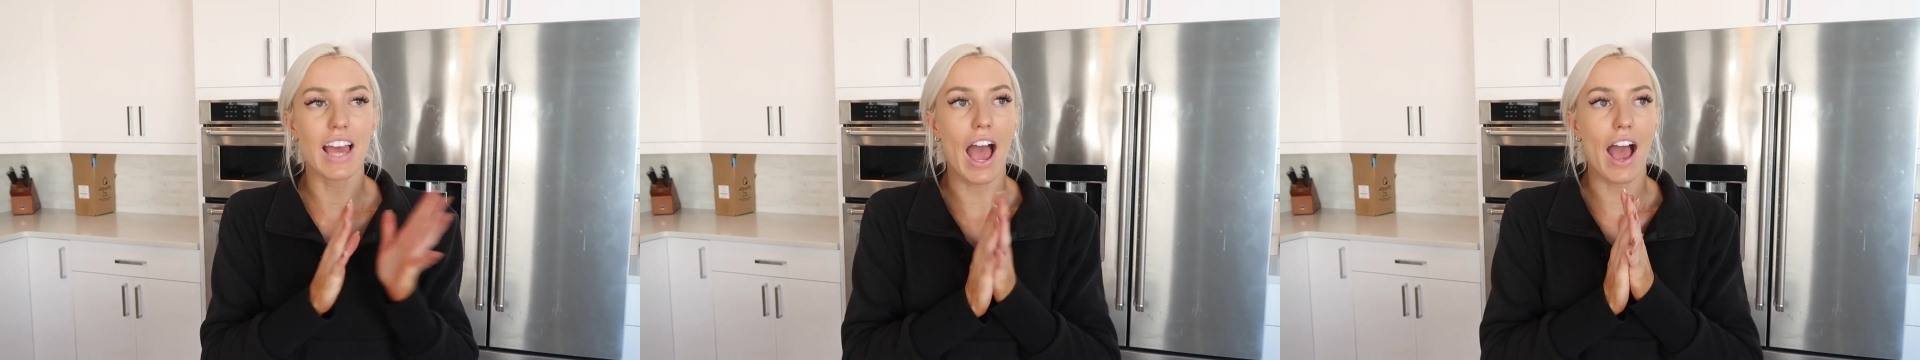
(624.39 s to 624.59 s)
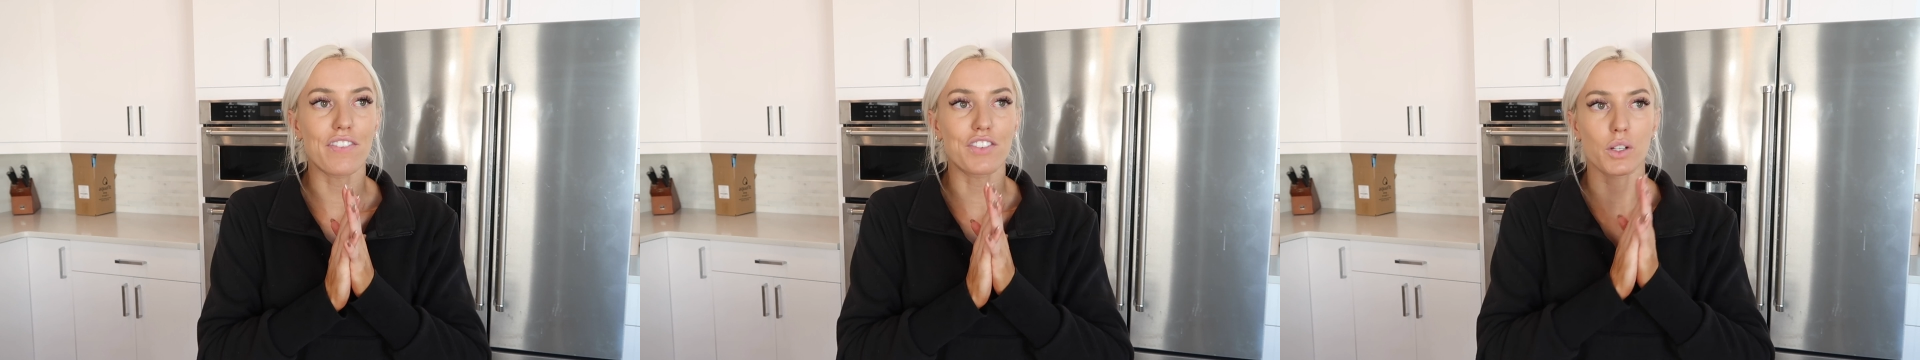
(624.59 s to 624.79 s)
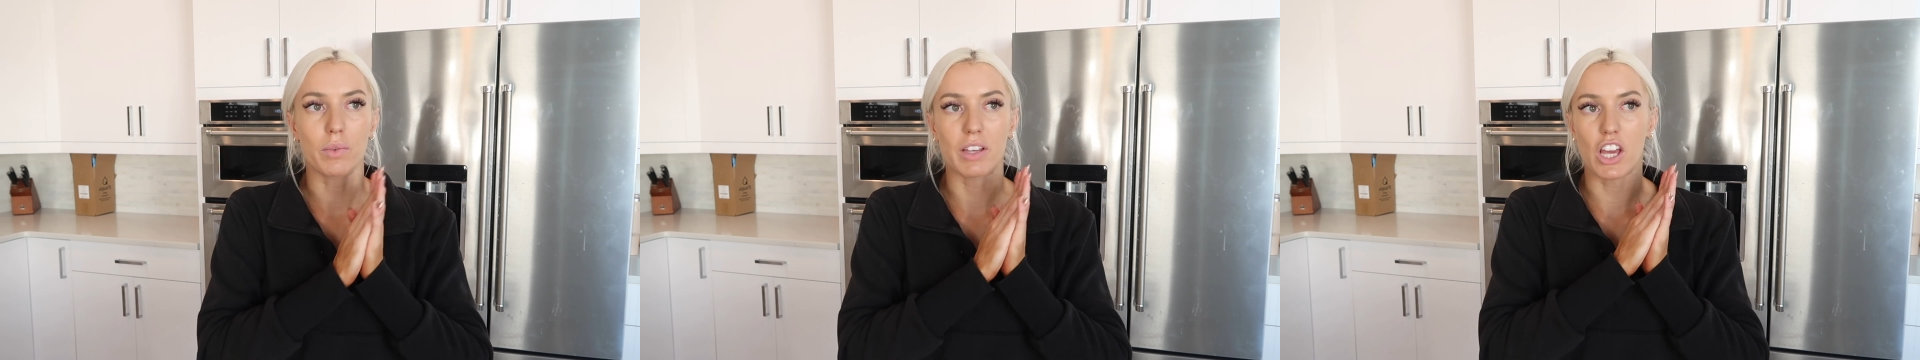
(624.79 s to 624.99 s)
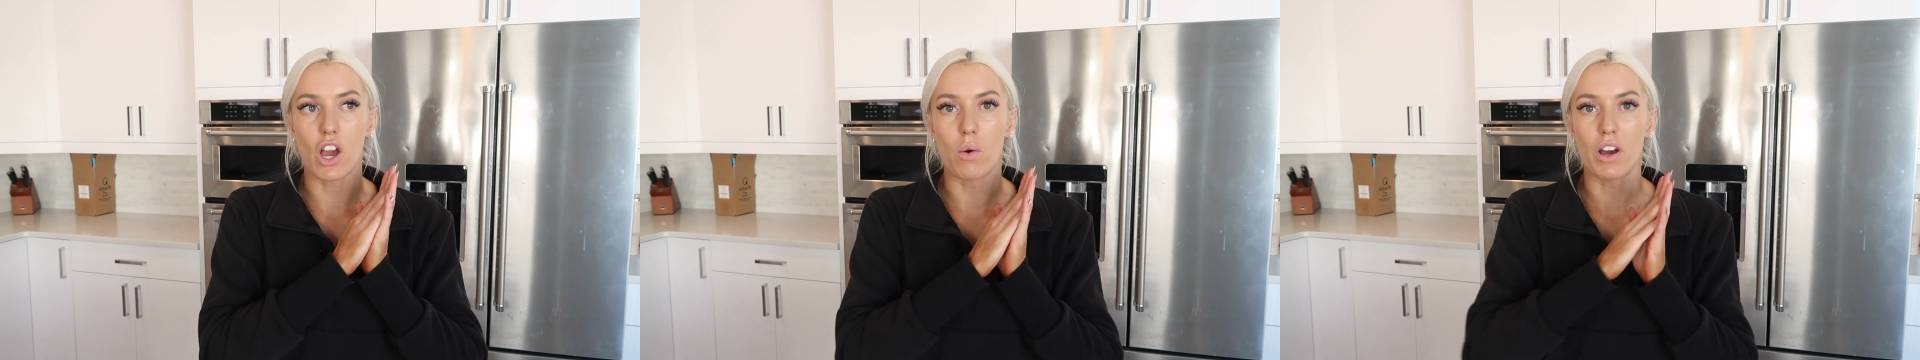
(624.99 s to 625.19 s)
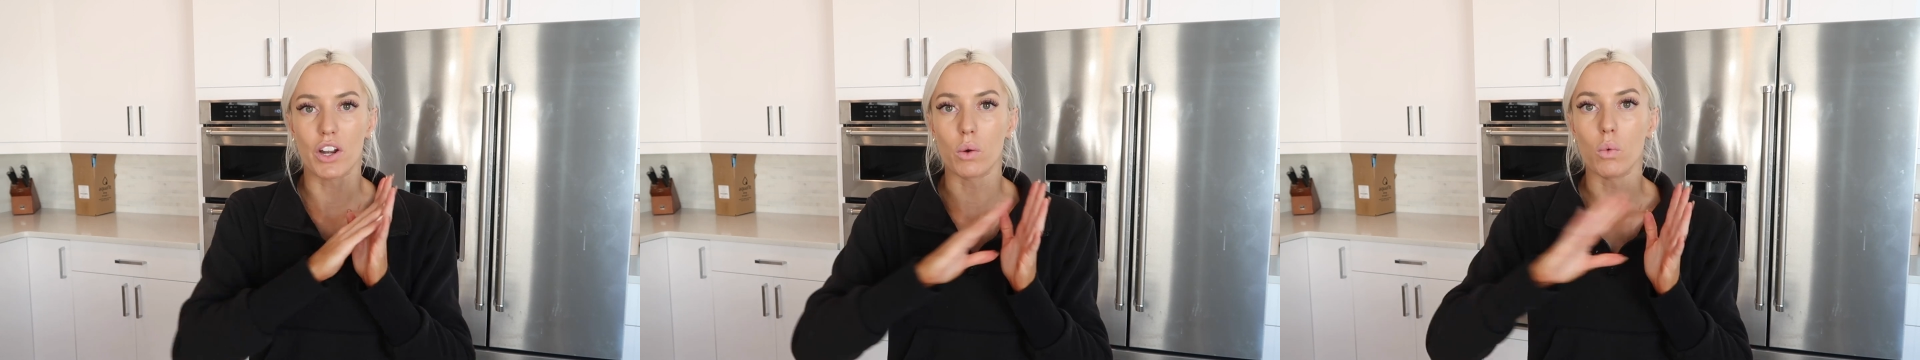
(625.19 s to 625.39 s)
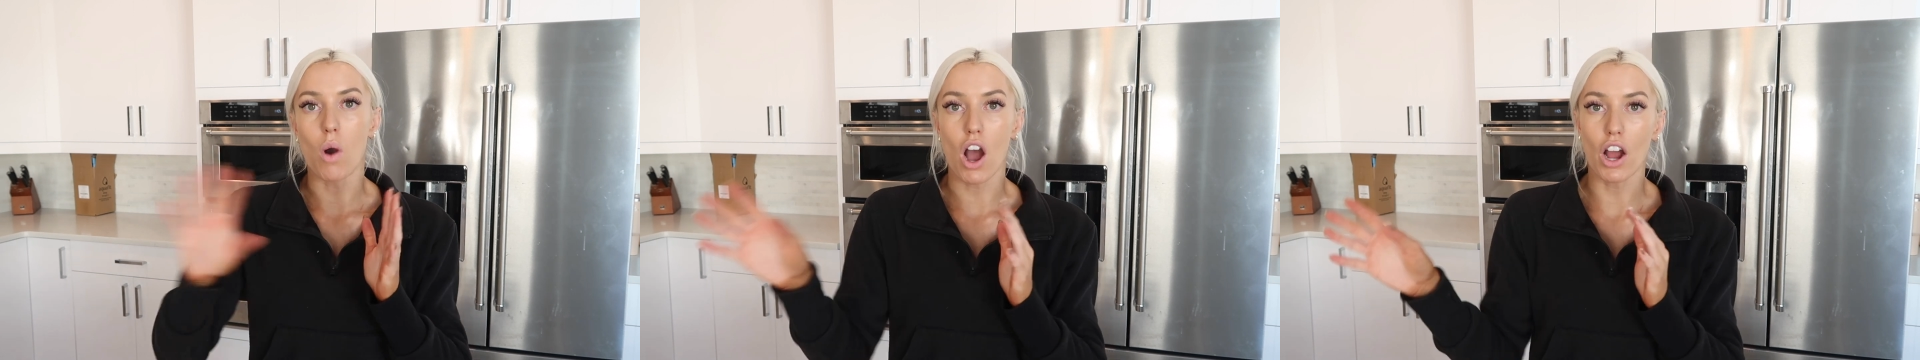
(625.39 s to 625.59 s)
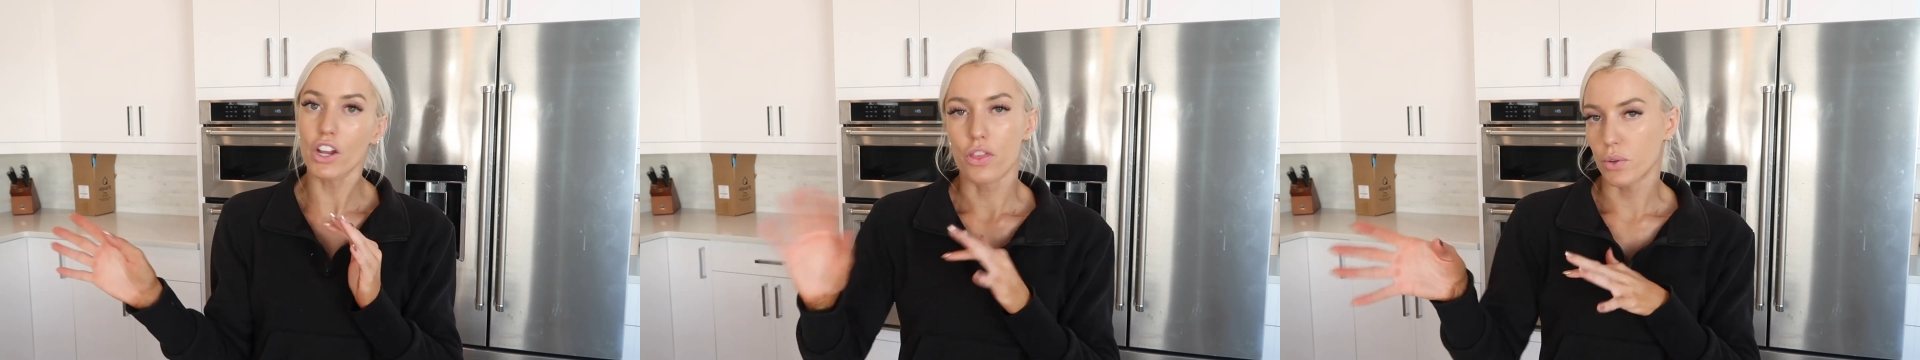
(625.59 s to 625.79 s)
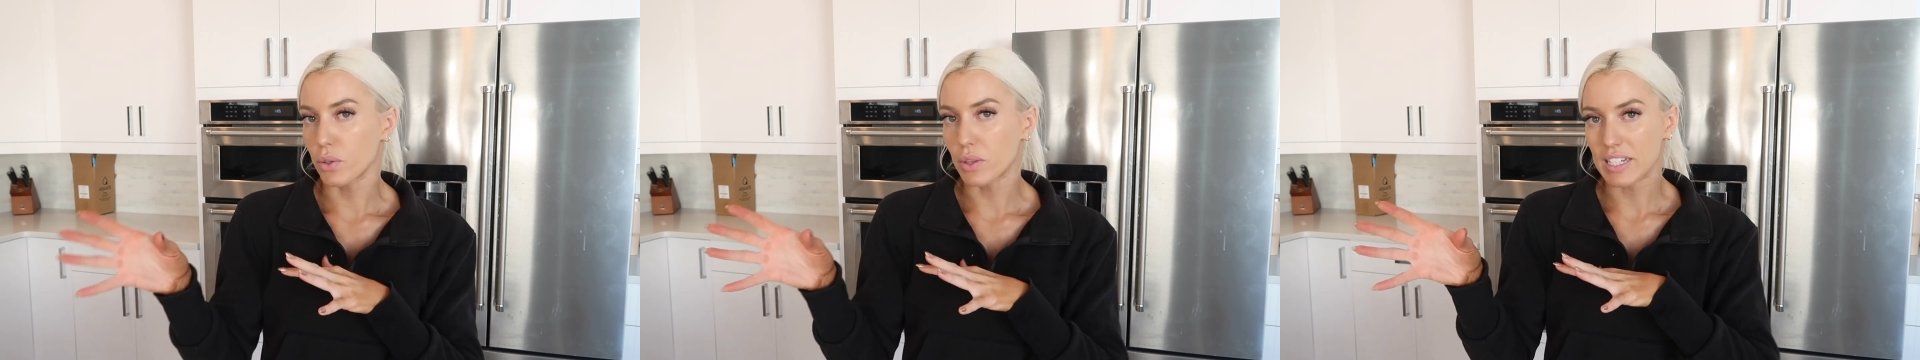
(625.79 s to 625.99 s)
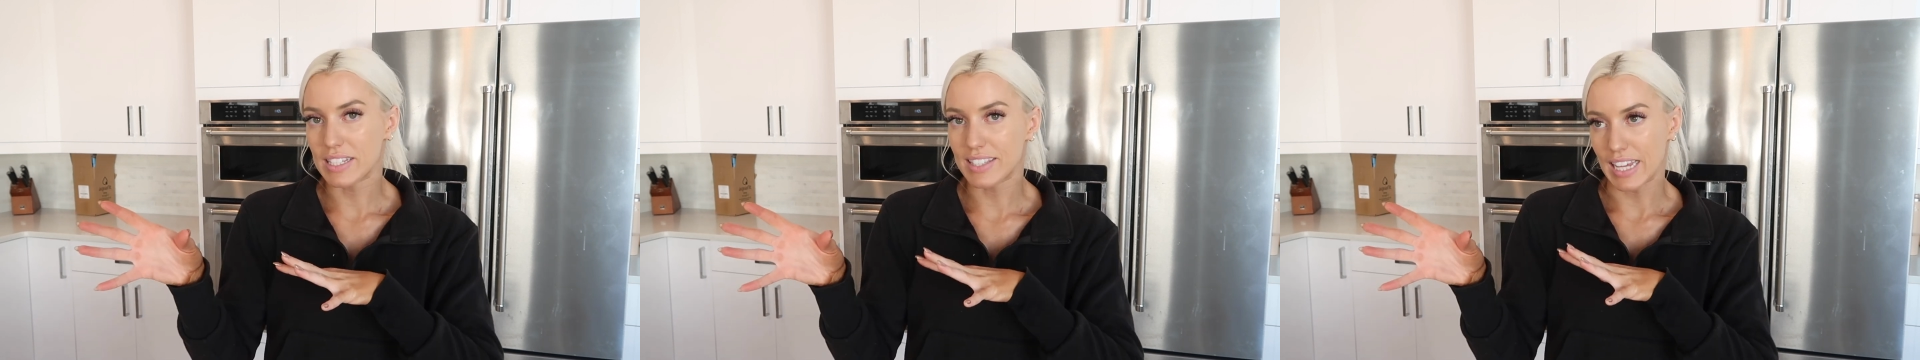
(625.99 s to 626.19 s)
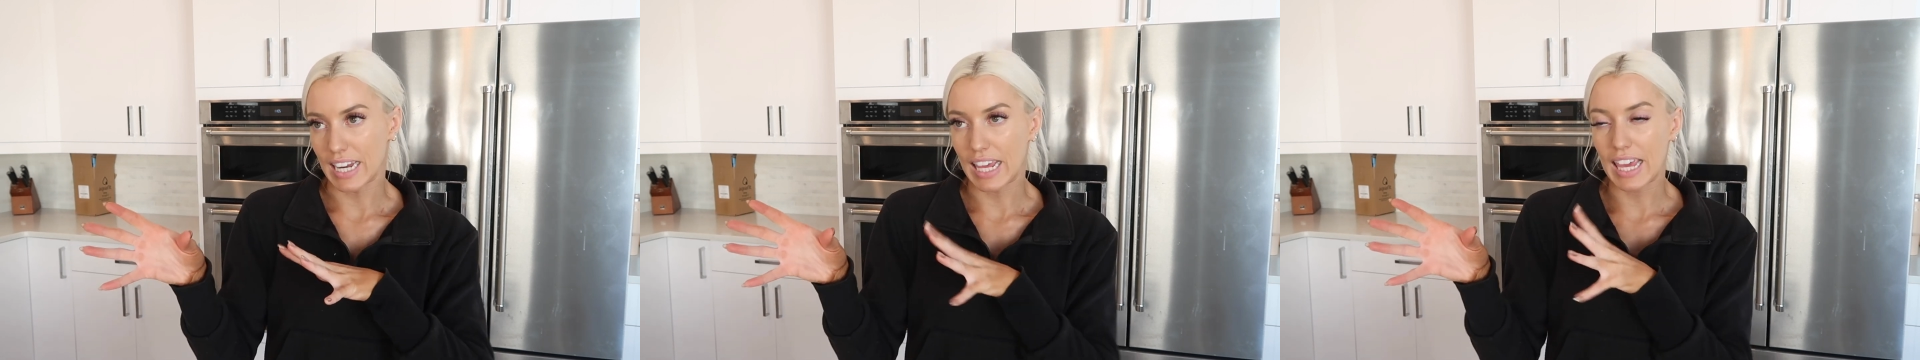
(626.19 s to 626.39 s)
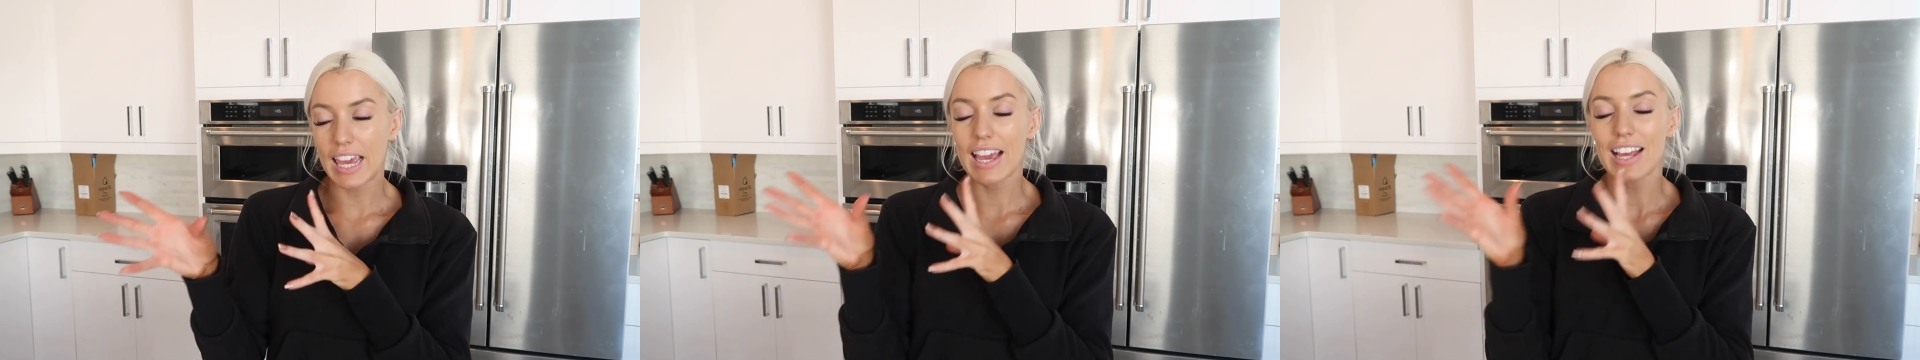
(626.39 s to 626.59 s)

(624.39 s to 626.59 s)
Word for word: after we go on a walk through the city.